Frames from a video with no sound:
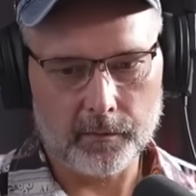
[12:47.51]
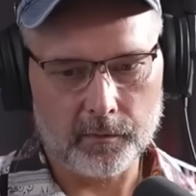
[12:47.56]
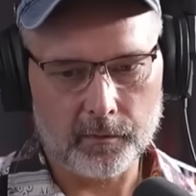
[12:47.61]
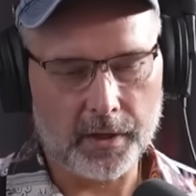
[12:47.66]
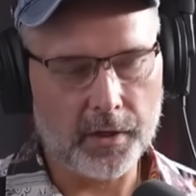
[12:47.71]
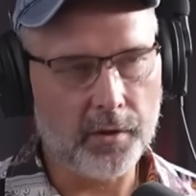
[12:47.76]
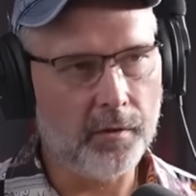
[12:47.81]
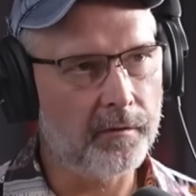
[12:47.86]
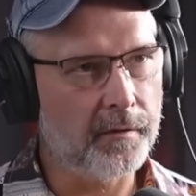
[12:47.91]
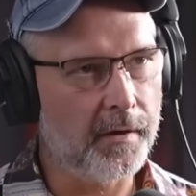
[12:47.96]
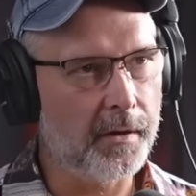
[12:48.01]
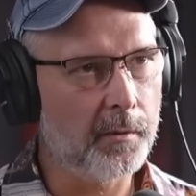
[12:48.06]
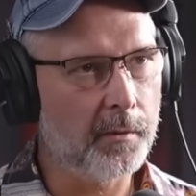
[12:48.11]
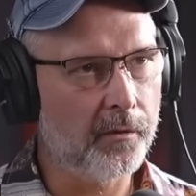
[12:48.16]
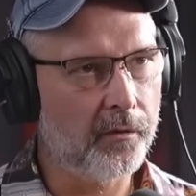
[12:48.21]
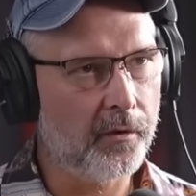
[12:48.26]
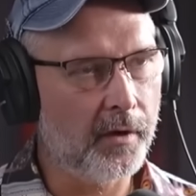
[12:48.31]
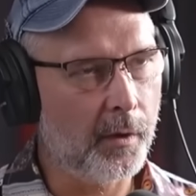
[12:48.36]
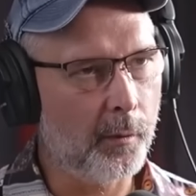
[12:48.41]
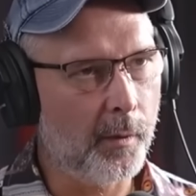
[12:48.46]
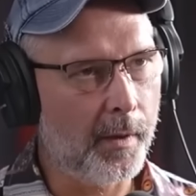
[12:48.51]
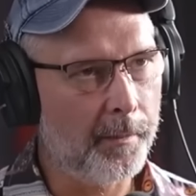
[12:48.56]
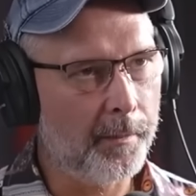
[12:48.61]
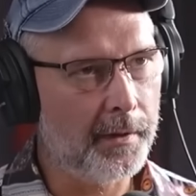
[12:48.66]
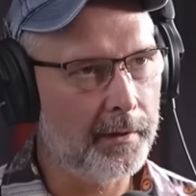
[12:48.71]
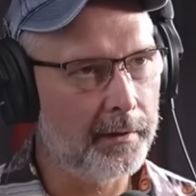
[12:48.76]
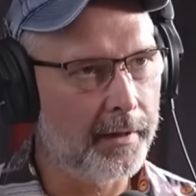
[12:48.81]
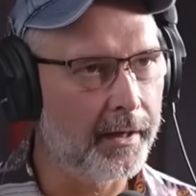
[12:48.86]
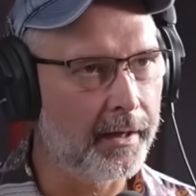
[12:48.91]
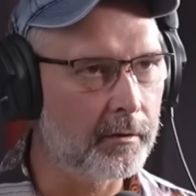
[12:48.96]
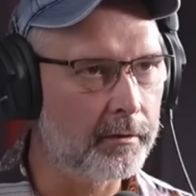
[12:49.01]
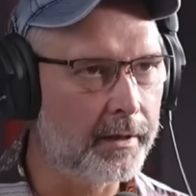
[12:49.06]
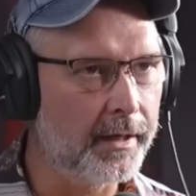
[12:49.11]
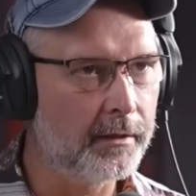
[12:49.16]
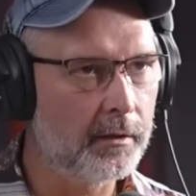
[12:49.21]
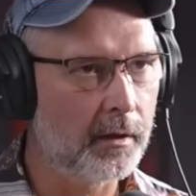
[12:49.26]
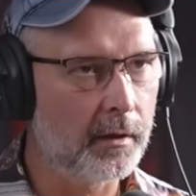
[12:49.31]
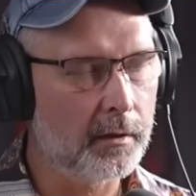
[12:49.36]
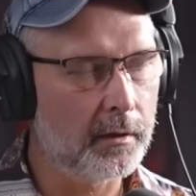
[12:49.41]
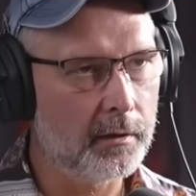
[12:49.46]
radio frequency equipment like
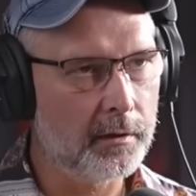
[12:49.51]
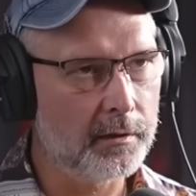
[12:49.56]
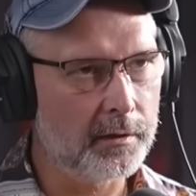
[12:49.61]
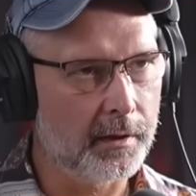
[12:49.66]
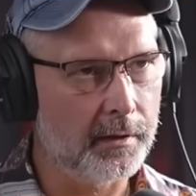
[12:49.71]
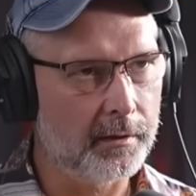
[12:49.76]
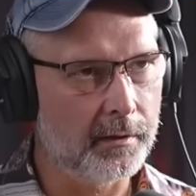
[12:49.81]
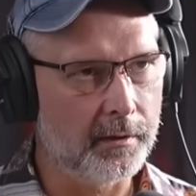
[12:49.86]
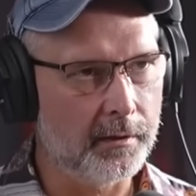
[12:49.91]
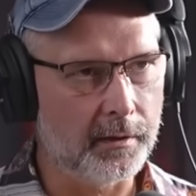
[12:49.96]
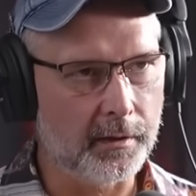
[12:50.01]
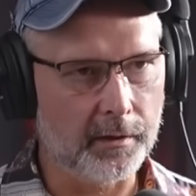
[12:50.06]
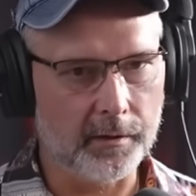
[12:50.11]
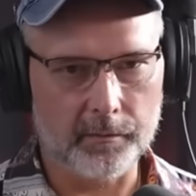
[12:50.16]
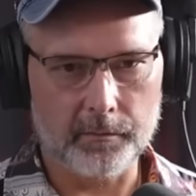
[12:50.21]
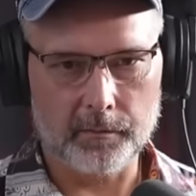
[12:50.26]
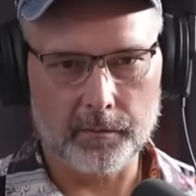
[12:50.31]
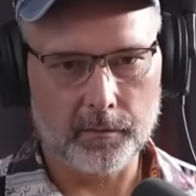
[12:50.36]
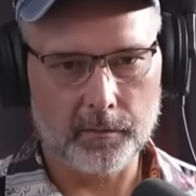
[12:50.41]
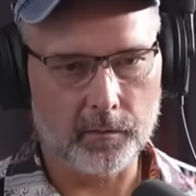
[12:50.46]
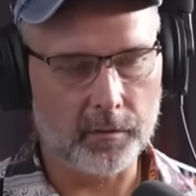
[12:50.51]
radars and um,